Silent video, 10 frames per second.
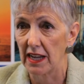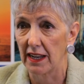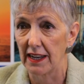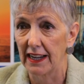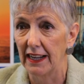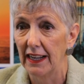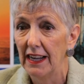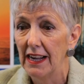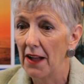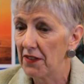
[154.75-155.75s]
and
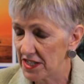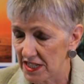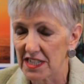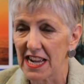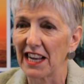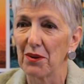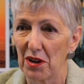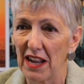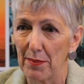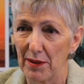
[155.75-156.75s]
that's exactly
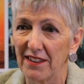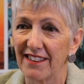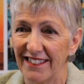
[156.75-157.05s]
what happened.